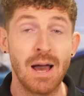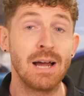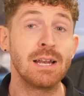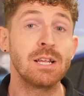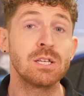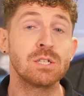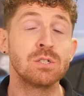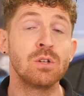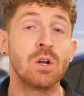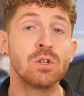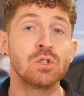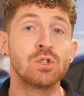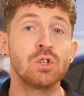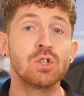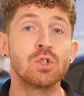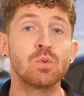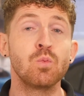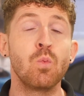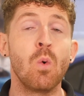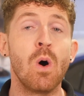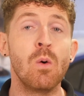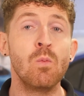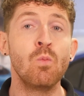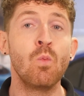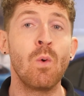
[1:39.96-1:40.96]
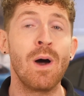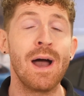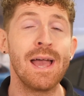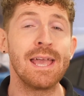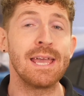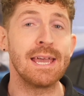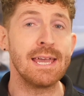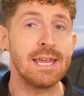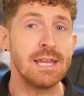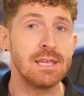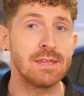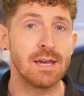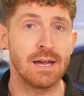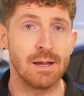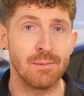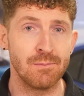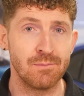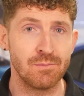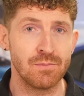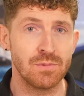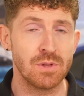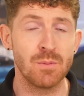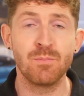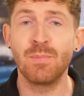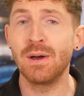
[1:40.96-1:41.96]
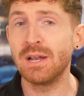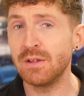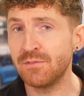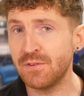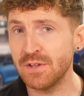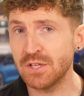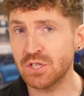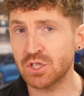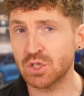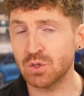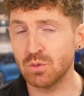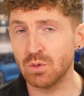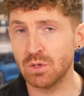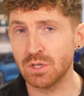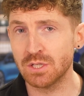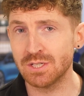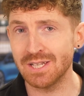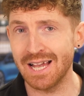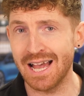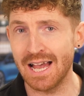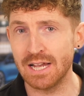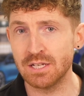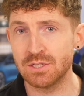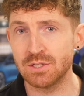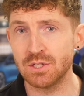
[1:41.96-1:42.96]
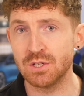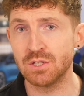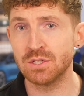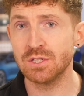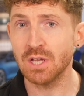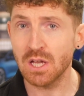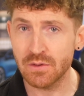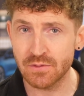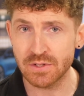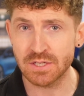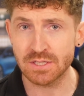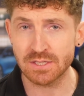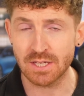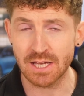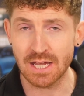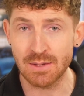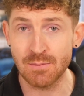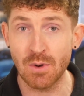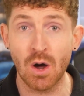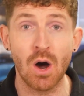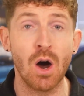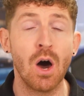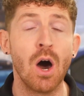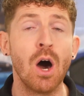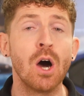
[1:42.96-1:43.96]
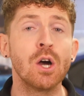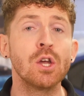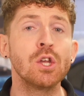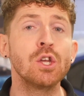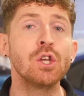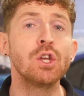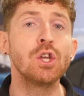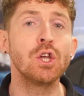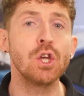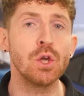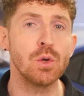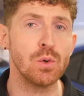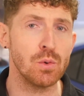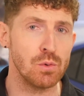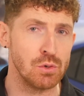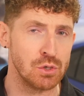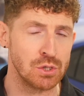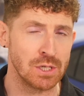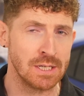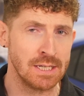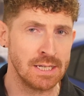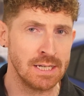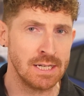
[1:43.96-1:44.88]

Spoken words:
And it's not just one way either. The benefits to us as the service team are huge.